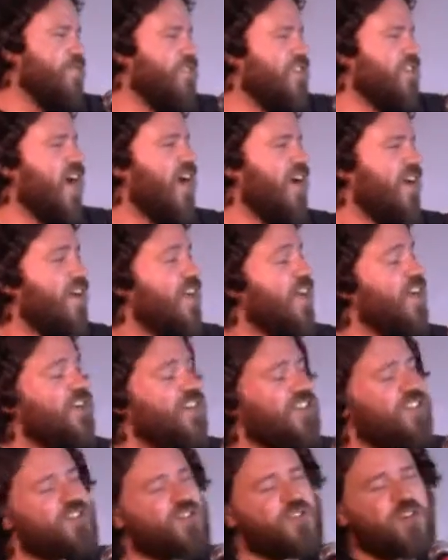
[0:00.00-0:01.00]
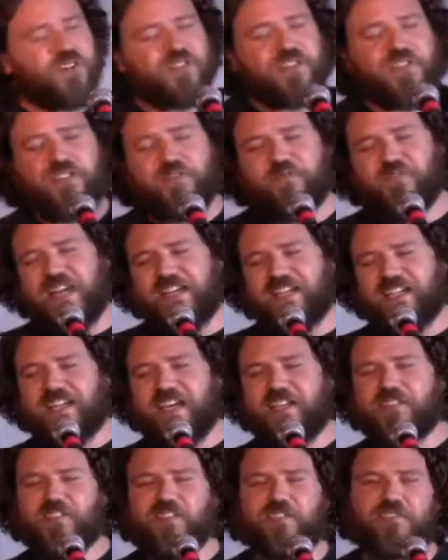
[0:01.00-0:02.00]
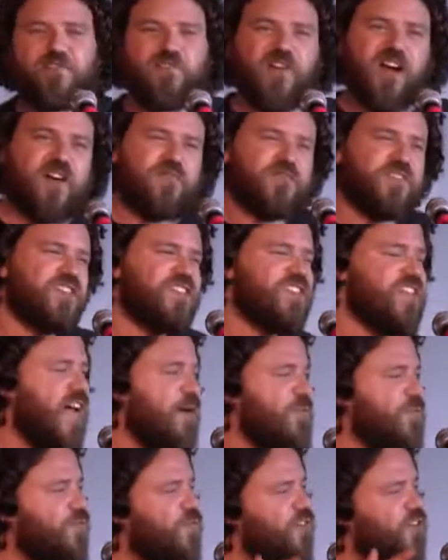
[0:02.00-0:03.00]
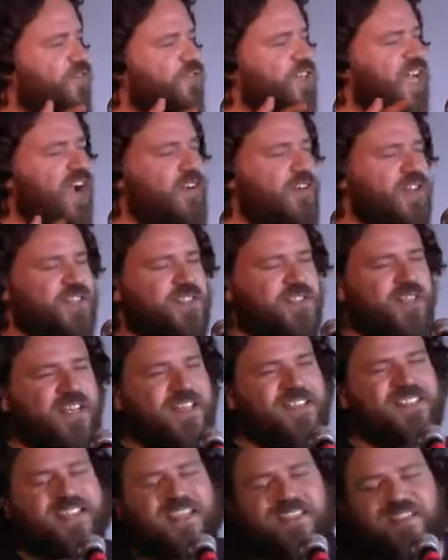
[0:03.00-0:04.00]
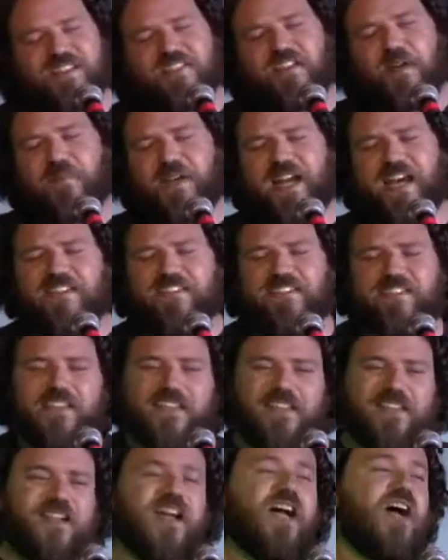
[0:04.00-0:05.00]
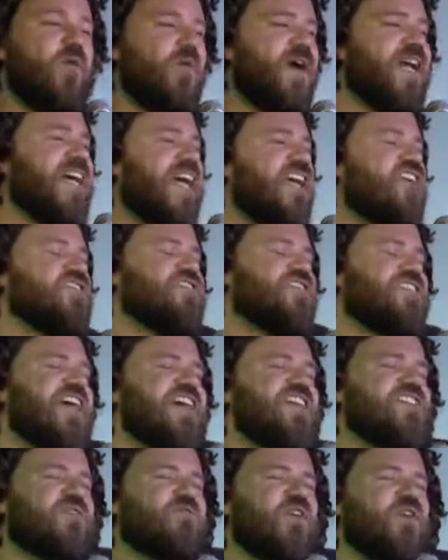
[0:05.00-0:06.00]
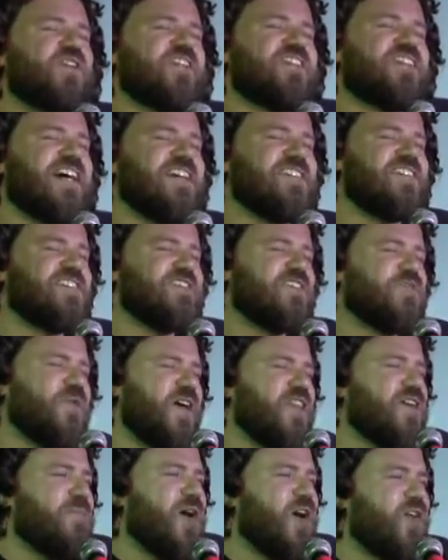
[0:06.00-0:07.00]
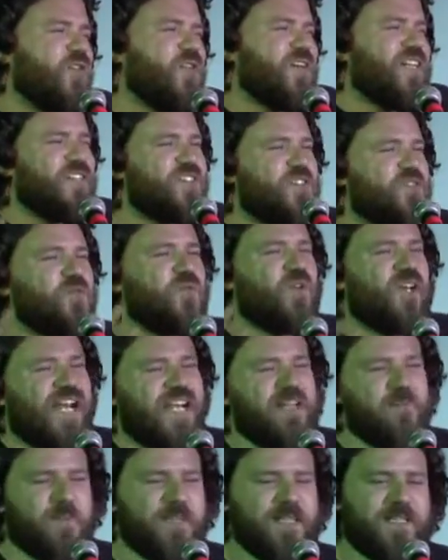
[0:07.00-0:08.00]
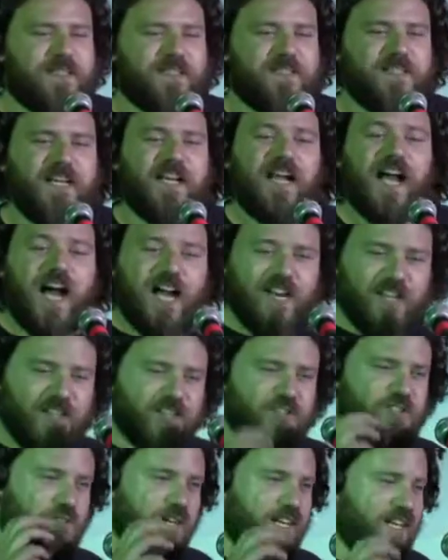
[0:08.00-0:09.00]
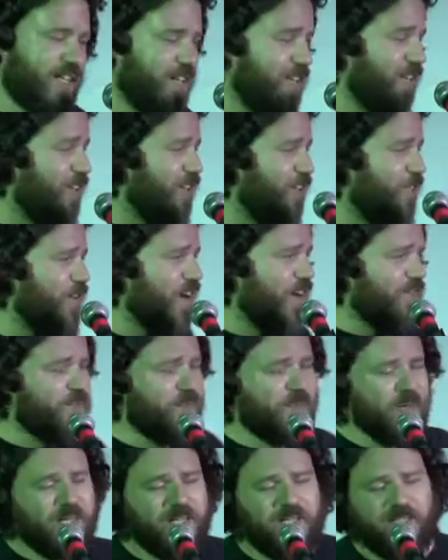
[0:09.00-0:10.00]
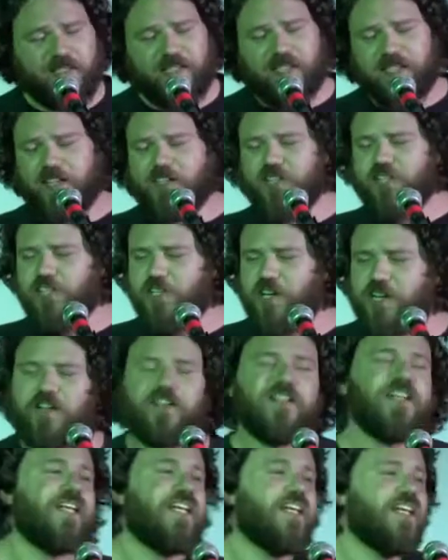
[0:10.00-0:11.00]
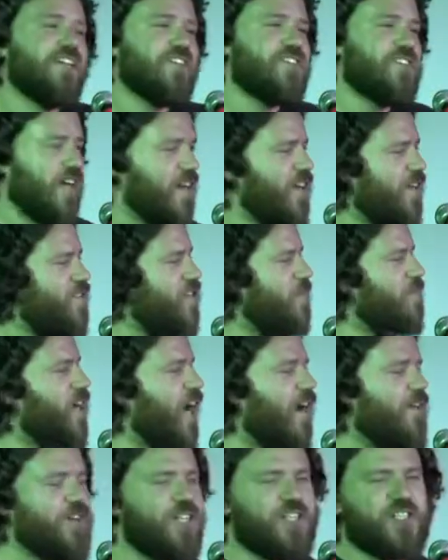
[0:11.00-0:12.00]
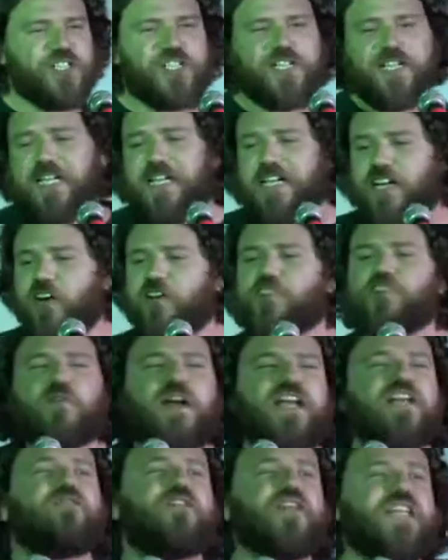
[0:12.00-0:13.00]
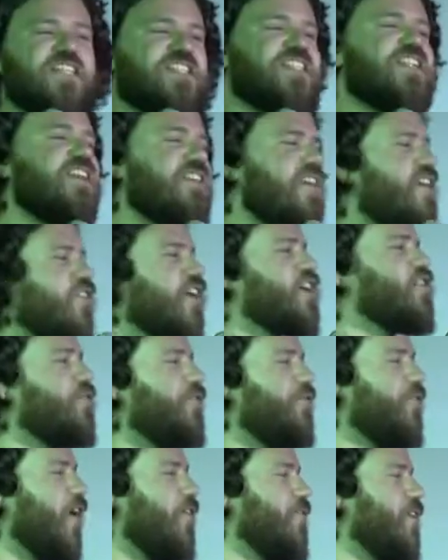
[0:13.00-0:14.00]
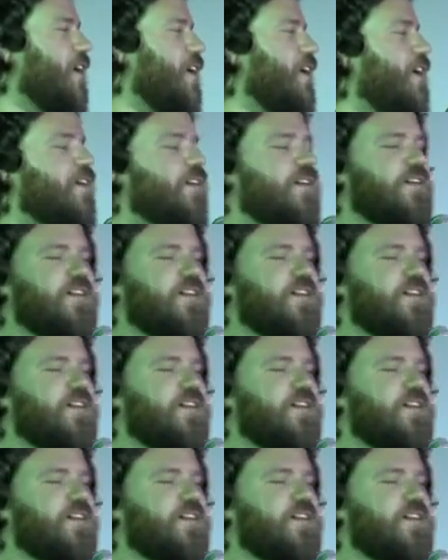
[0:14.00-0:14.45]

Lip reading: was constructed of dedicated craft. The slam full of character. It sets us up nicely. When I get on stage, I roll the dice as to whether my audience will like me. Another drink, another craft beer, another shot, some courage. Who's ready for this lyrical flurry?